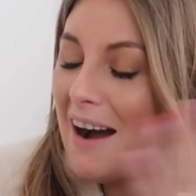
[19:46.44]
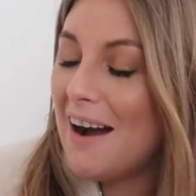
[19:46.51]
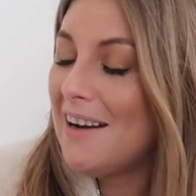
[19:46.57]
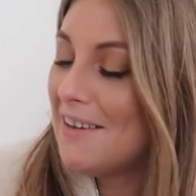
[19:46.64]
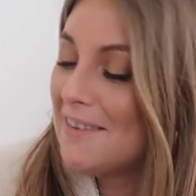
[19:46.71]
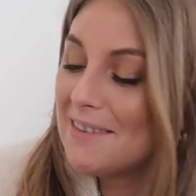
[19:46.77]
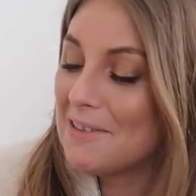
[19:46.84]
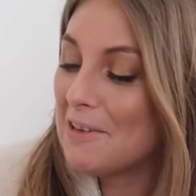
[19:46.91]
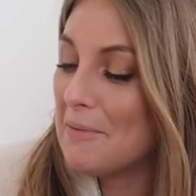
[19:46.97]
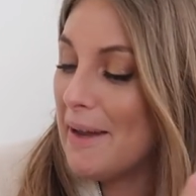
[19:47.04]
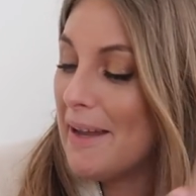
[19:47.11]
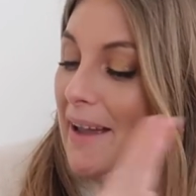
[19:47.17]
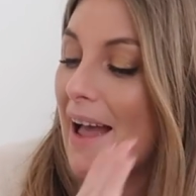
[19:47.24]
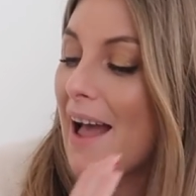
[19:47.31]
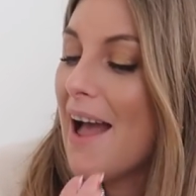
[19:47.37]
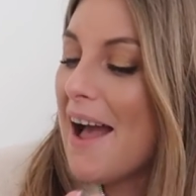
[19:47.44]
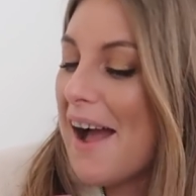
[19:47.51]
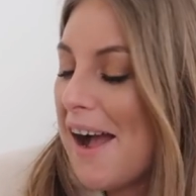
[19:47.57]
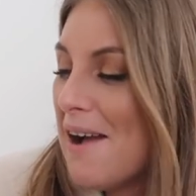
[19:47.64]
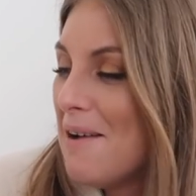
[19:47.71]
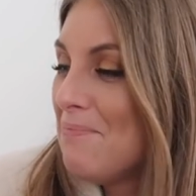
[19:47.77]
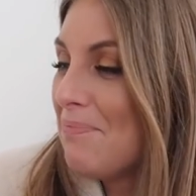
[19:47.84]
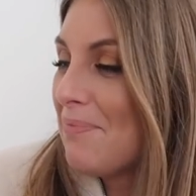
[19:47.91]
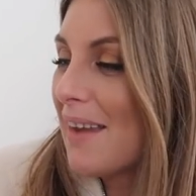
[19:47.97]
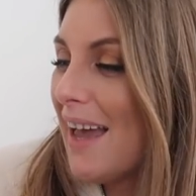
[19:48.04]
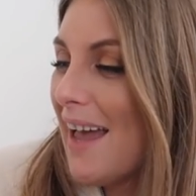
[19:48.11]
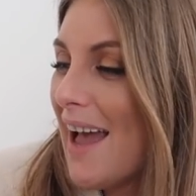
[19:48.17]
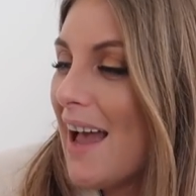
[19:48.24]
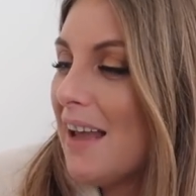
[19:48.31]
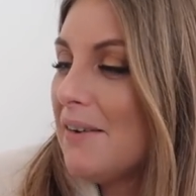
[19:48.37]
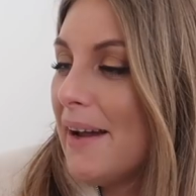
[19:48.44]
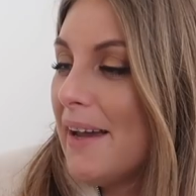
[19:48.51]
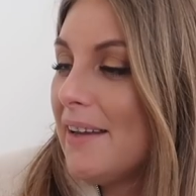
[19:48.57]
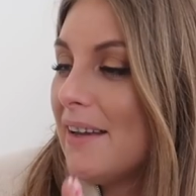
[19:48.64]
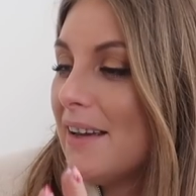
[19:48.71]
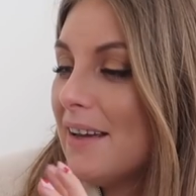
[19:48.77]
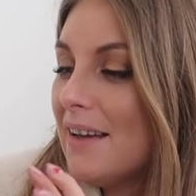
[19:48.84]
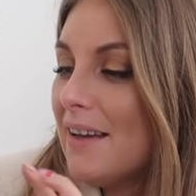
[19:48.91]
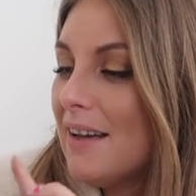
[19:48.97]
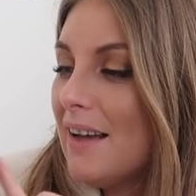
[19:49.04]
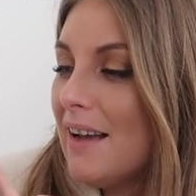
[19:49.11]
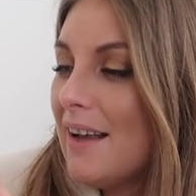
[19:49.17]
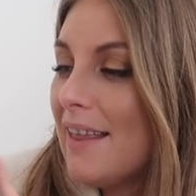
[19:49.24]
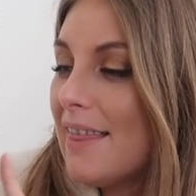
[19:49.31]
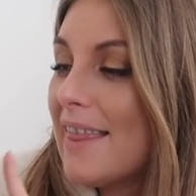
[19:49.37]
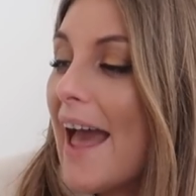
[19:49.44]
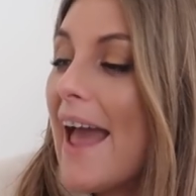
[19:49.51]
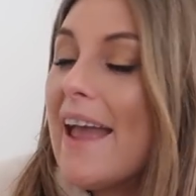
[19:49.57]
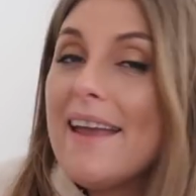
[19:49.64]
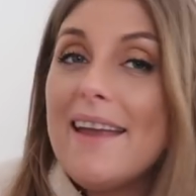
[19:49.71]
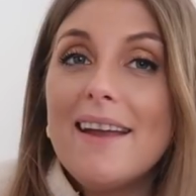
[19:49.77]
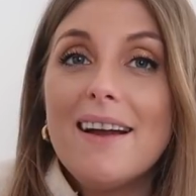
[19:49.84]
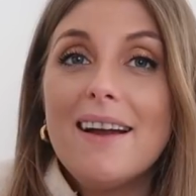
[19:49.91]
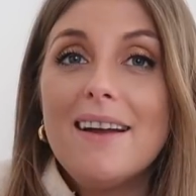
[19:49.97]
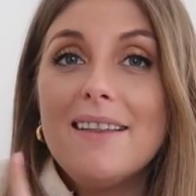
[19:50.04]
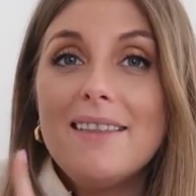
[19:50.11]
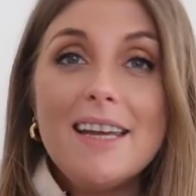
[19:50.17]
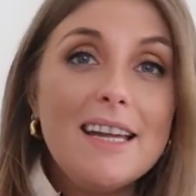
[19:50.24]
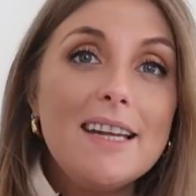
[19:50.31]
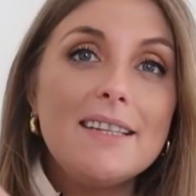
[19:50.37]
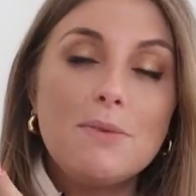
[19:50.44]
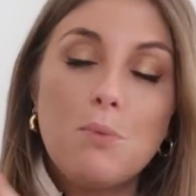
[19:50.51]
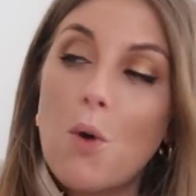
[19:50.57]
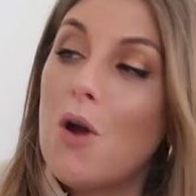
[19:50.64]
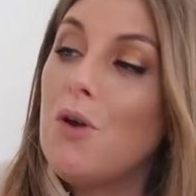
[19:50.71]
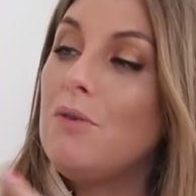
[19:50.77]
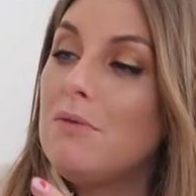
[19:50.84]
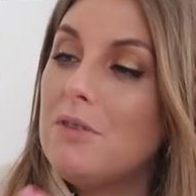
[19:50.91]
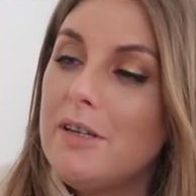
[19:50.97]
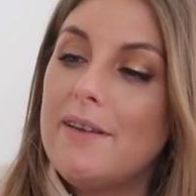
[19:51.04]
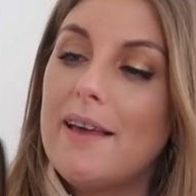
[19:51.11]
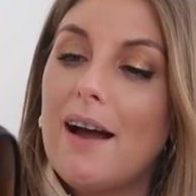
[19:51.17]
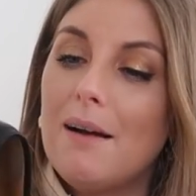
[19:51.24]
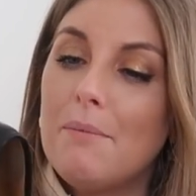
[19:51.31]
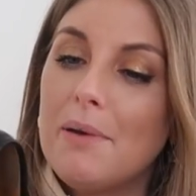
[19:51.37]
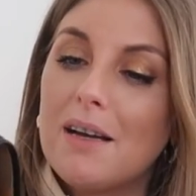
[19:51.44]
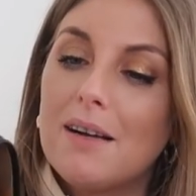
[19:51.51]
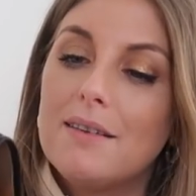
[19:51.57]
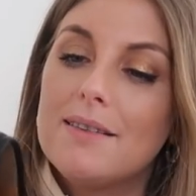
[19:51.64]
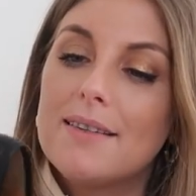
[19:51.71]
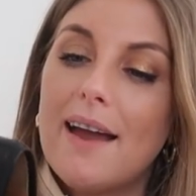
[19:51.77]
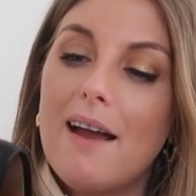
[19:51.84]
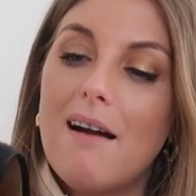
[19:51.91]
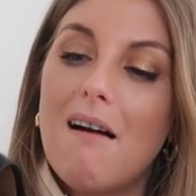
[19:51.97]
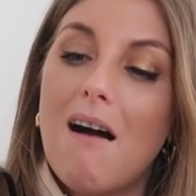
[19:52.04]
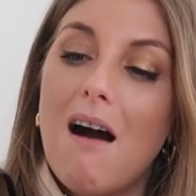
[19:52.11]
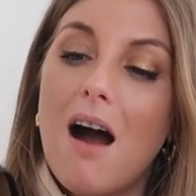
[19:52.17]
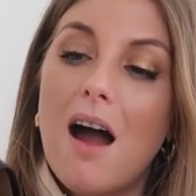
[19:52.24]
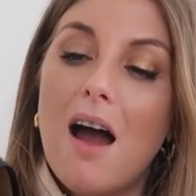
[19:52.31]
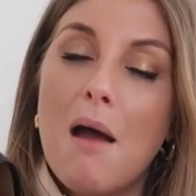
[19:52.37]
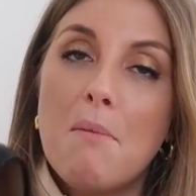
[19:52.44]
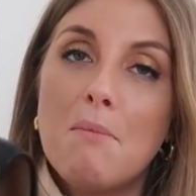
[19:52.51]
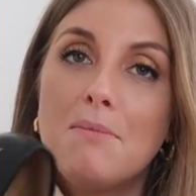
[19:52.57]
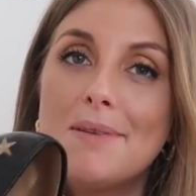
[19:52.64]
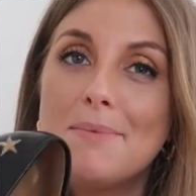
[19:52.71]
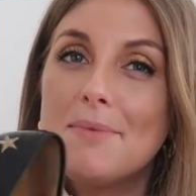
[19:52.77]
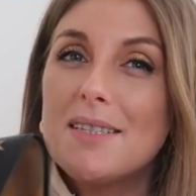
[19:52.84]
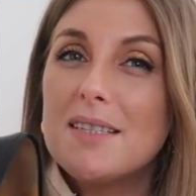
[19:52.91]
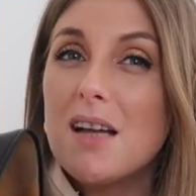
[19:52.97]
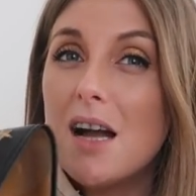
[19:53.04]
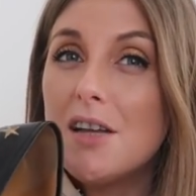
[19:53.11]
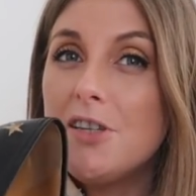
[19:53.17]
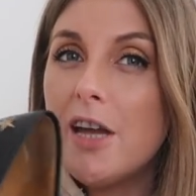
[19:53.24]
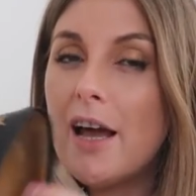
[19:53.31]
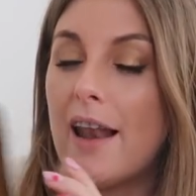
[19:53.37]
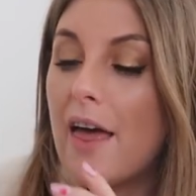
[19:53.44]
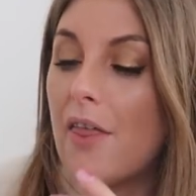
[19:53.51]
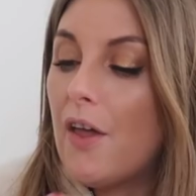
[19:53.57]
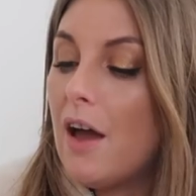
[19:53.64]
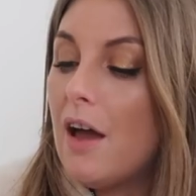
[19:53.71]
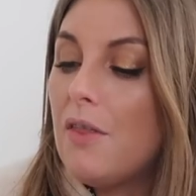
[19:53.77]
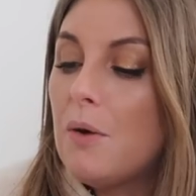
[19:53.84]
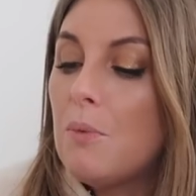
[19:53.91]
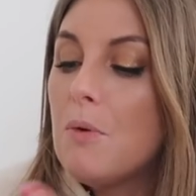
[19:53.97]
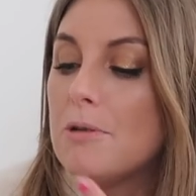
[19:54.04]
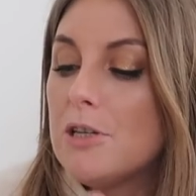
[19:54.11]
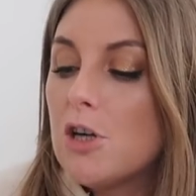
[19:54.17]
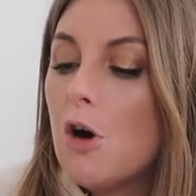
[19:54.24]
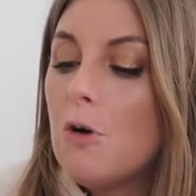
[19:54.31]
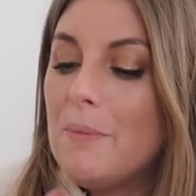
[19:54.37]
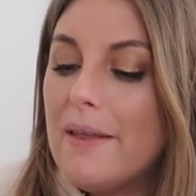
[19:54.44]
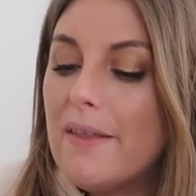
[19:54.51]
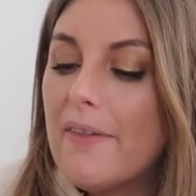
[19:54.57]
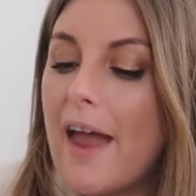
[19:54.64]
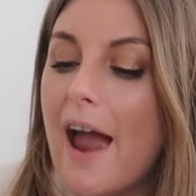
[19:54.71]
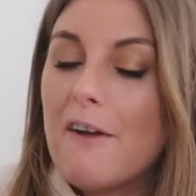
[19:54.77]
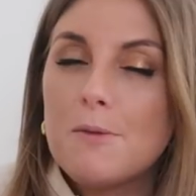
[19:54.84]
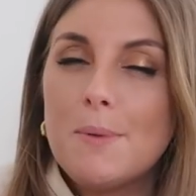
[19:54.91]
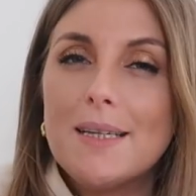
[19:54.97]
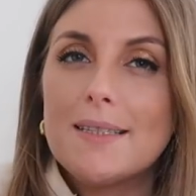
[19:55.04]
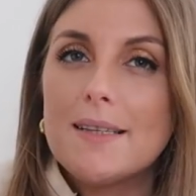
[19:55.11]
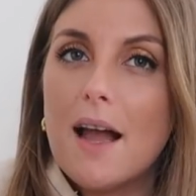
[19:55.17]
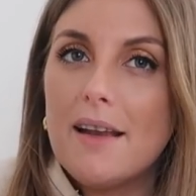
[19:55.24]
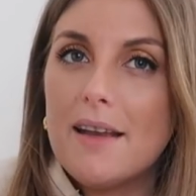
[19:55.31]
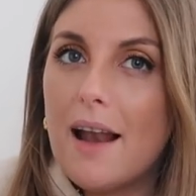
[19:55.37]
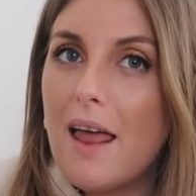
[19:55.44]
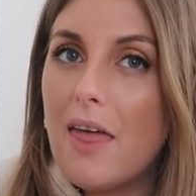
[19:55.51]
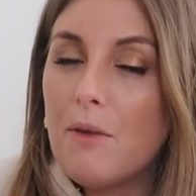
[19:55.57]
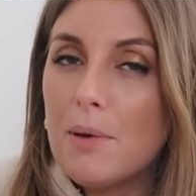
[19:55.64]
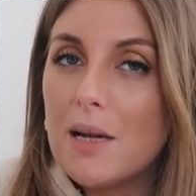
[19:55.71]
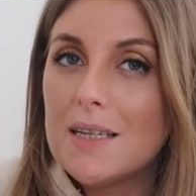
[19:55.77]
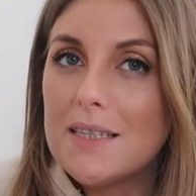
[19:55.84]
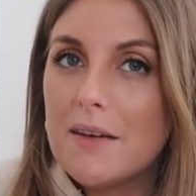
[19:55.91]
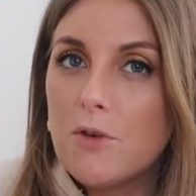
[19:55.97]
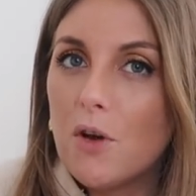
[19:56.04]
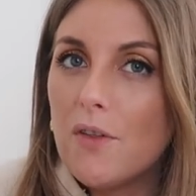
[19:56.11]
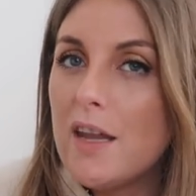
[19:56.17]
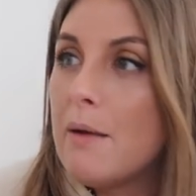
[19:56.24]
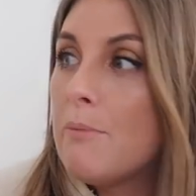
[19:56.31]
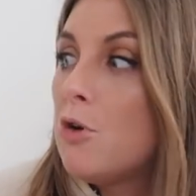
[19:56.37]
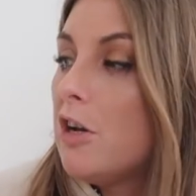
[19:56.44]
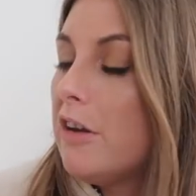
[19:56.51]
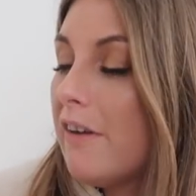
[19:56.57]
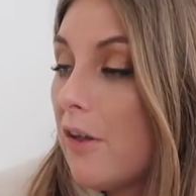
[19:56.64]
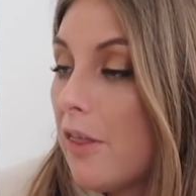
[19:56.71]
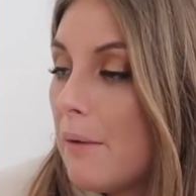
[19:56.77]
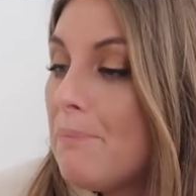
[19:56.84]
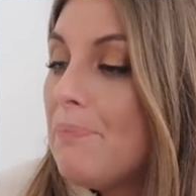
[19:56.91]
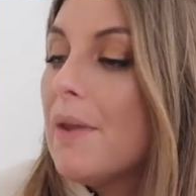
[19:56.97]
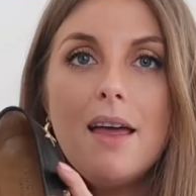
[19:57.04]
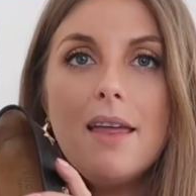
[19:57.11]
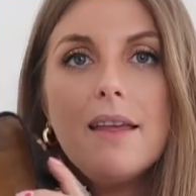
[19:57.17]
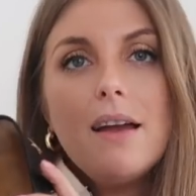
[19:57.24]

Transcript: I don't know what's wrong with me. Um, anyway, They, these won't do that because they are uh, sturdier leather. The woman told me that they have to be a sturdier leather because they've got the embroidery on them.